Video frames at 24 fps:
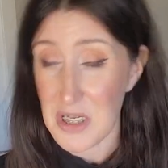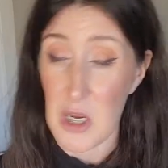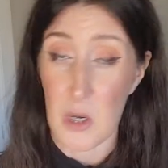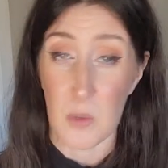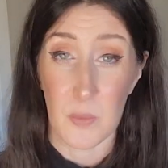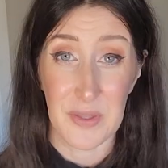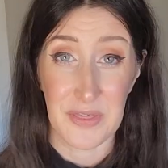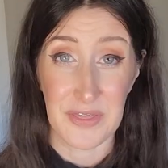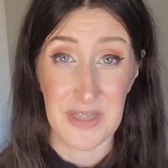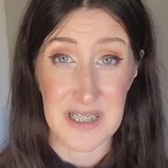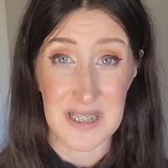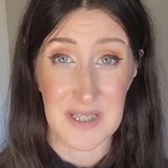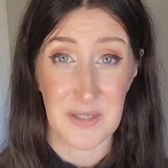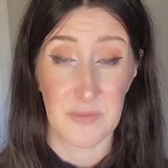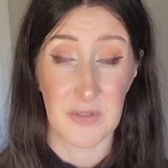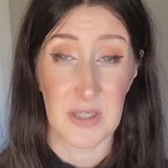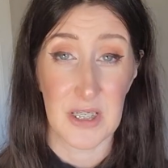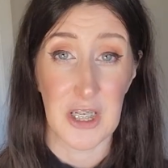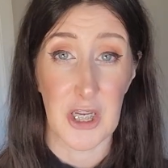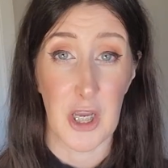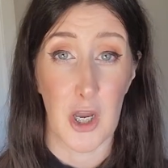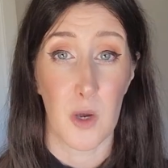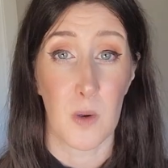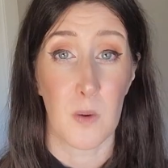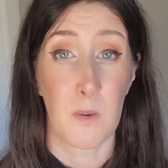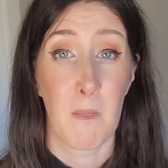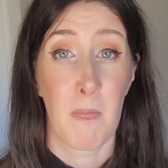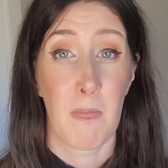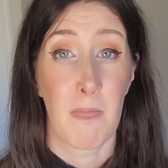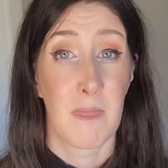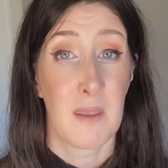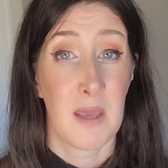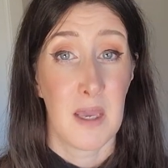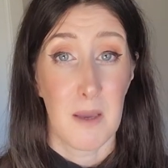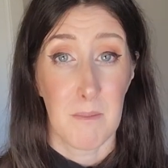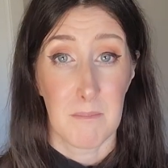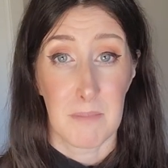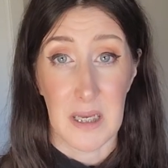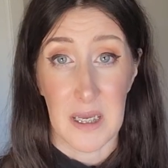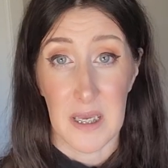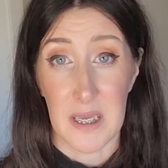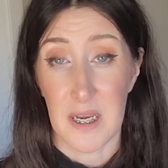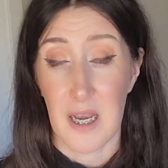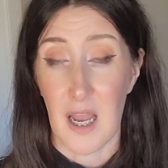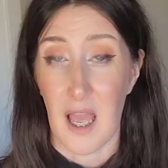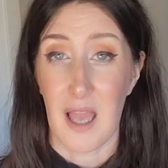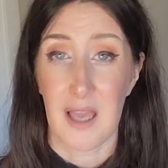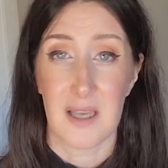with this video.
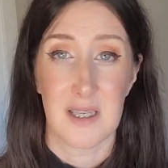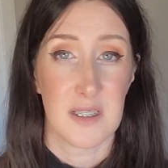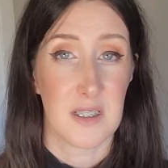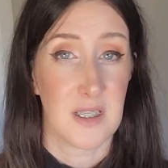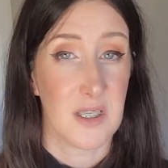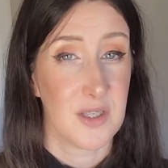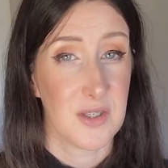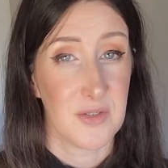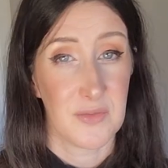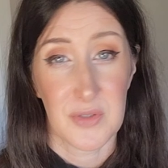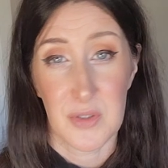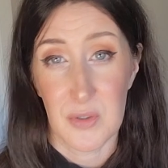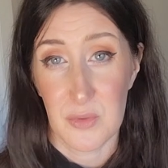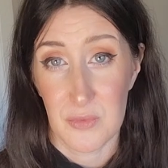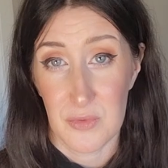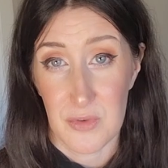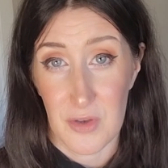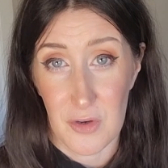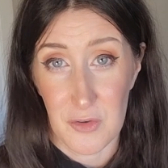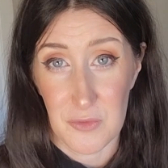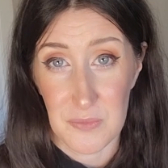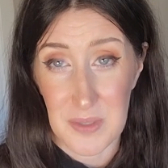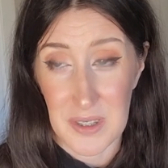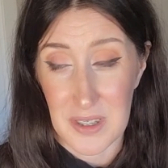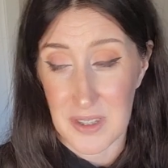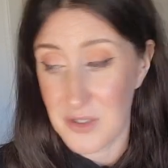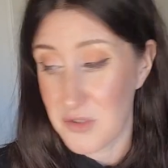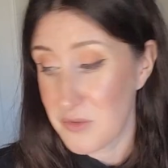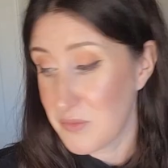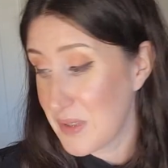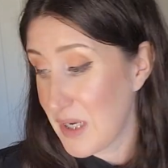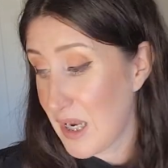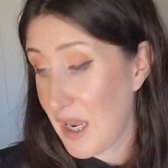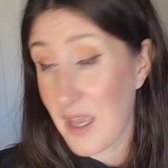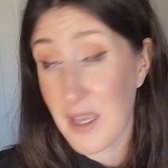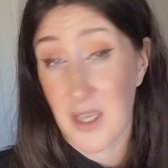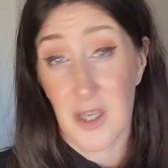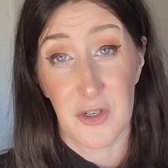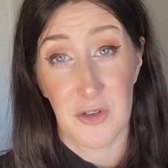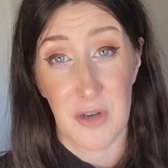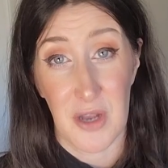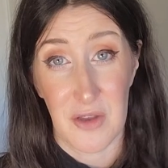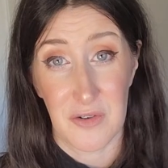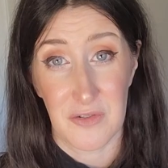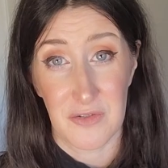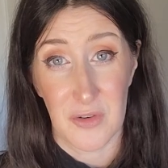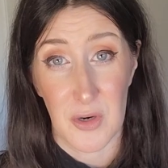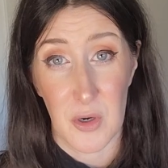But if you know me and you've been hanging
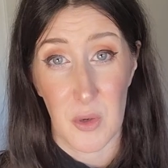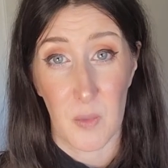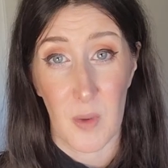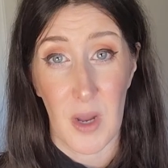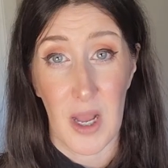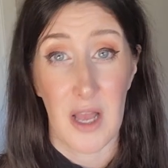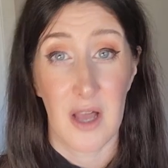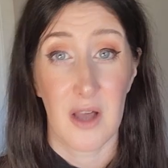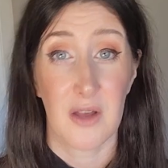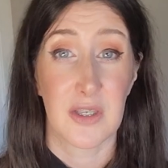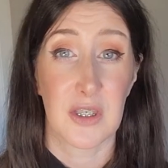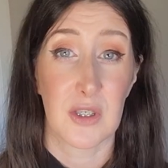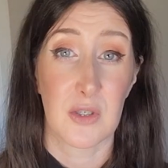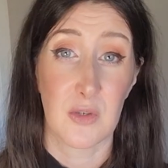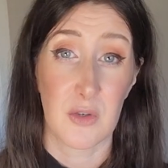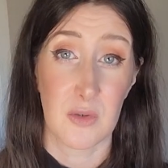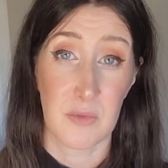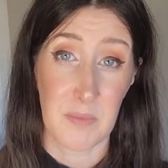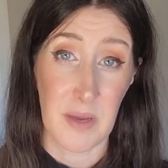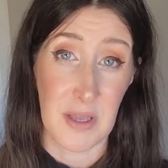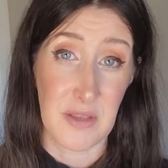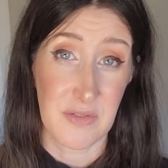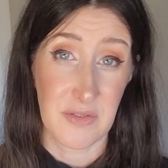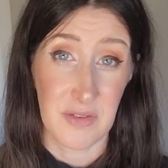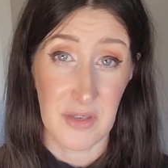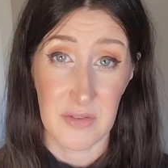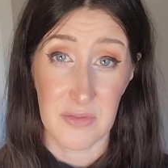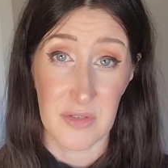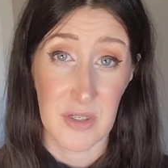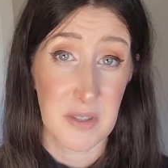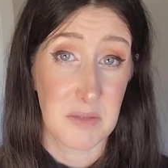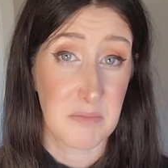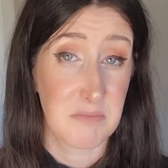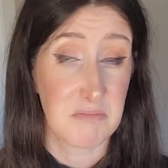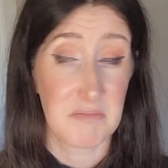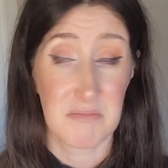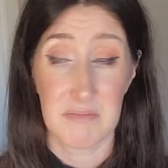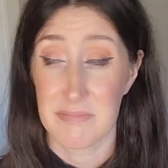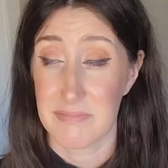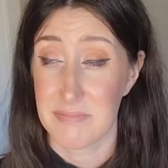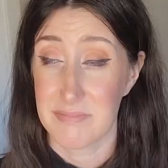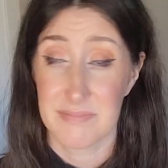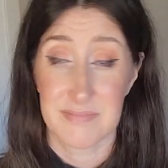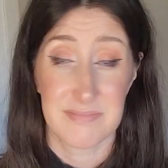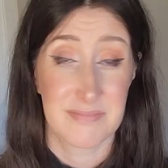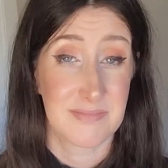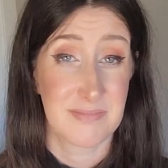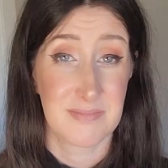around for a while, you know my favorite
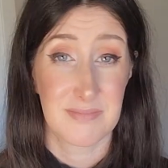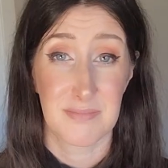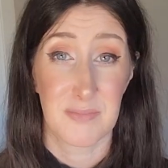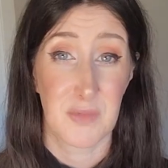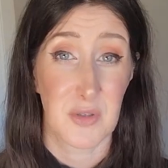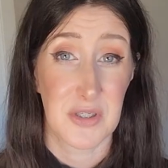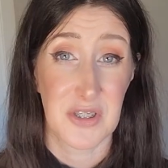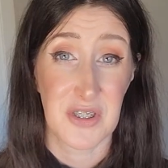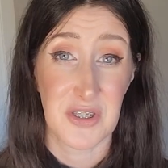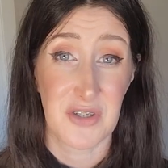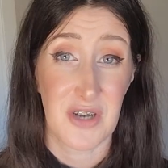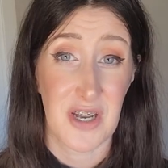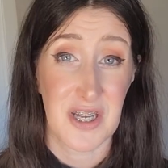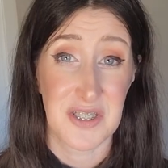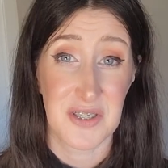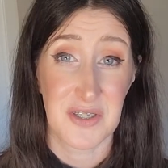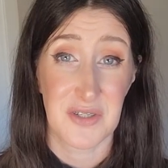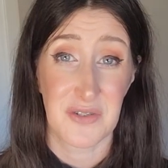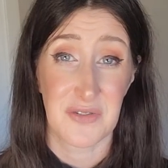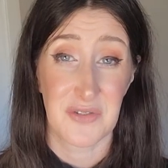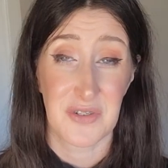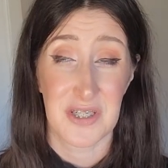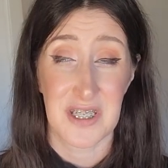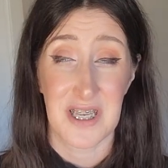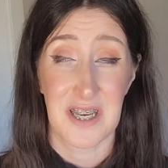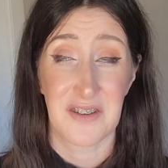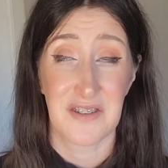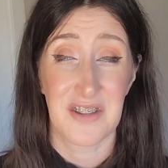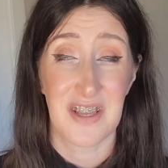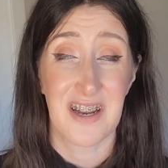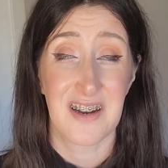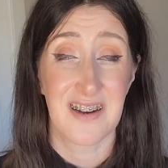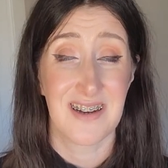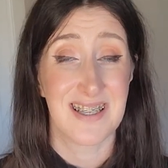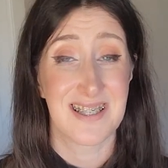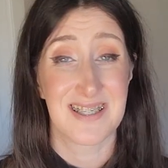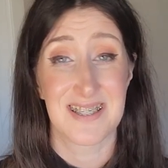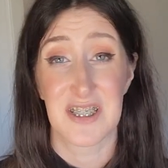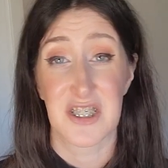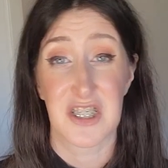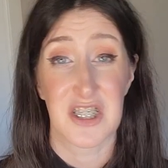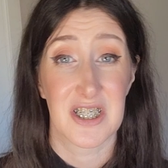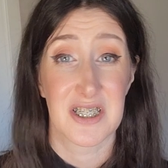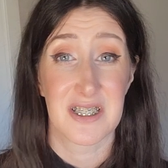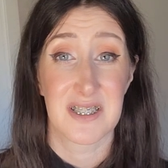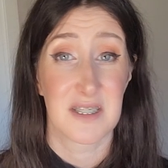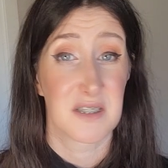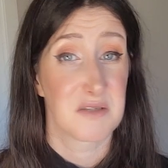moisturizer for down there is
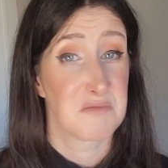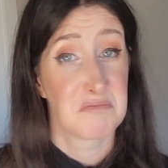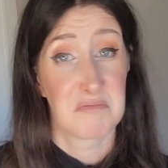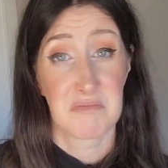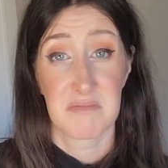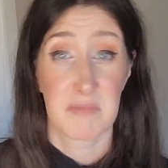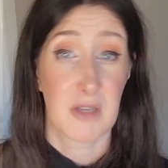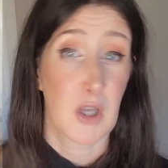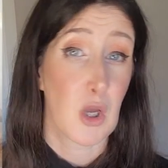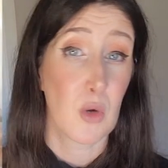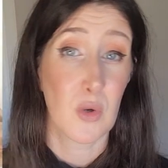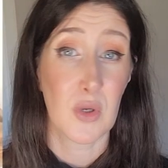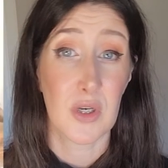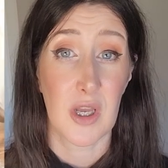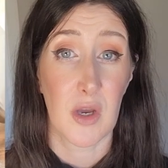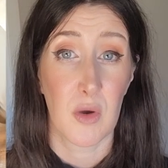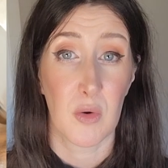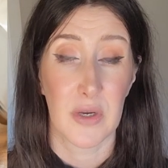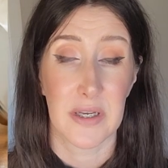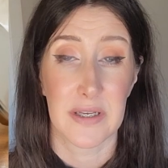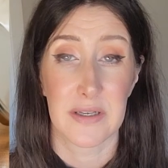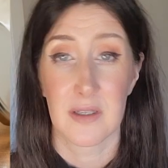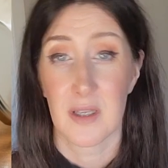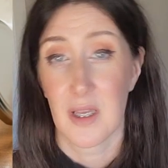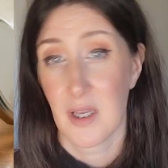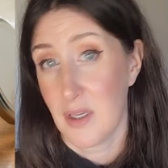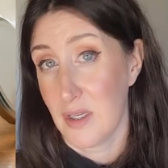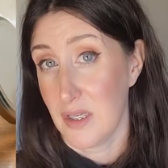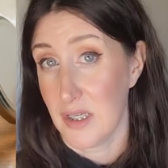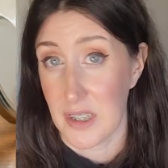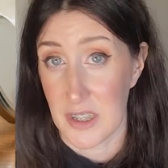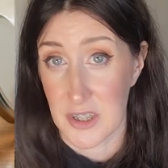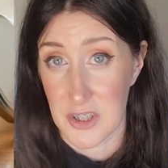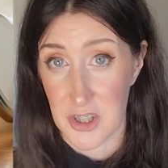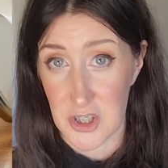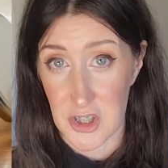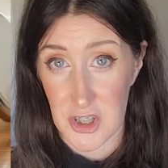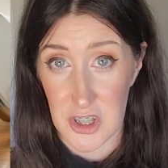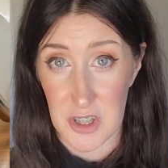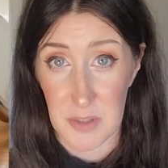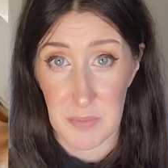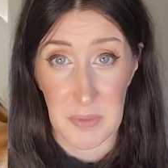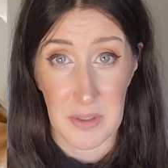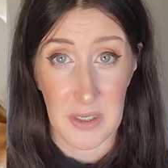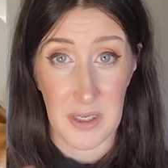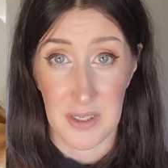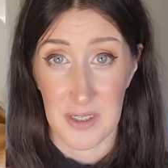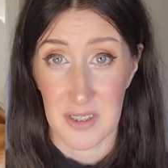just coconut oil. It's
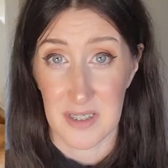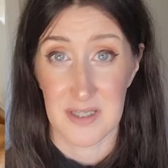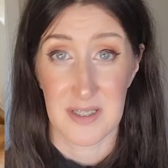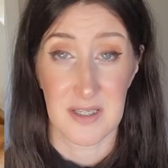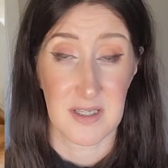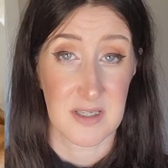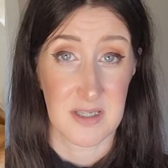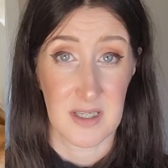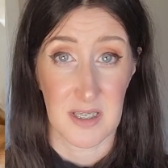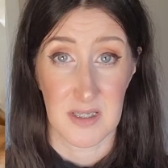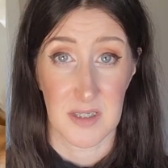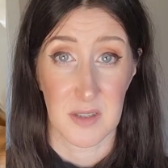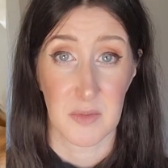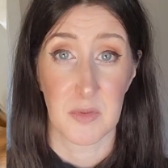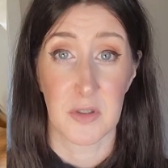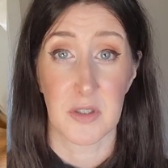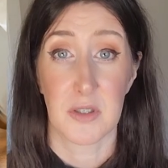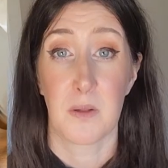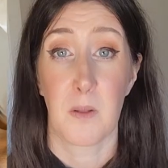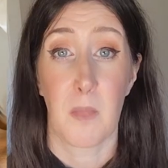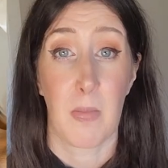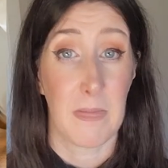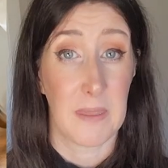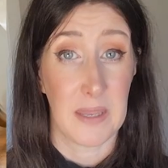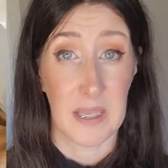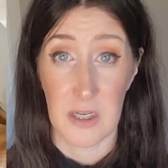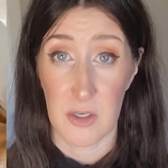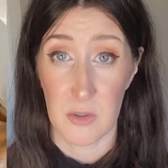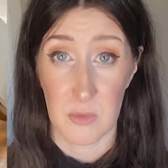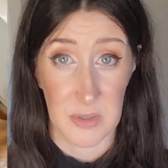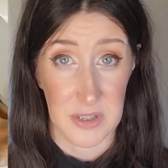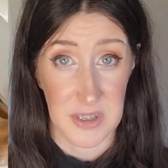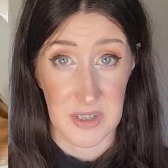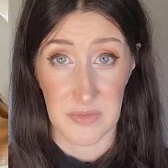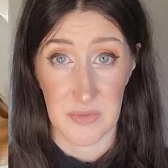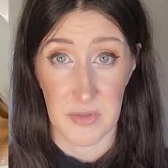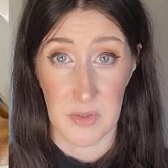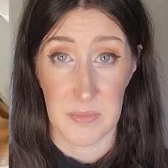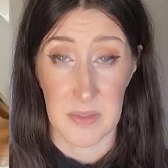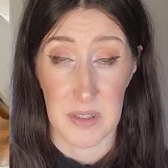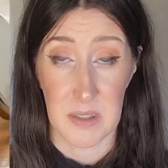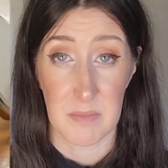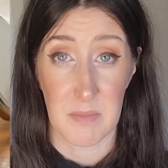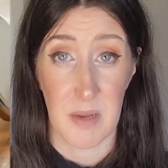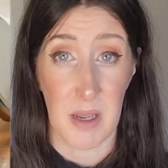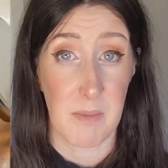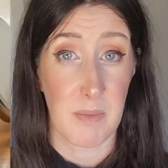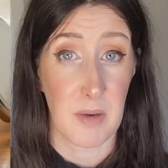cheap and it's accessible and it works for me
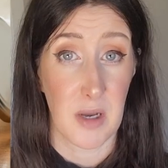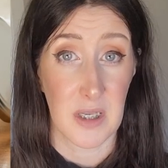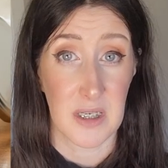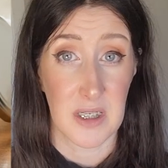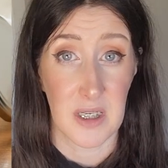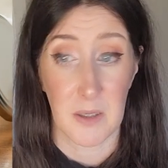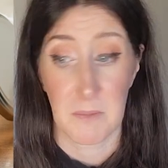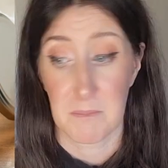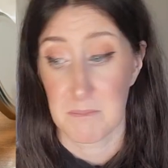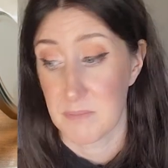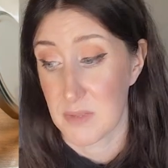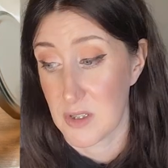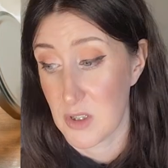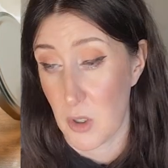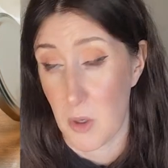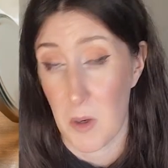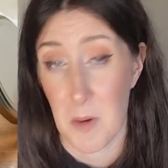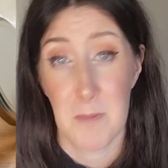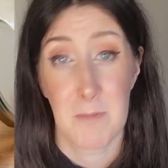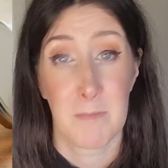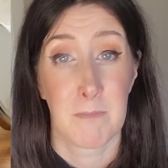and my body. So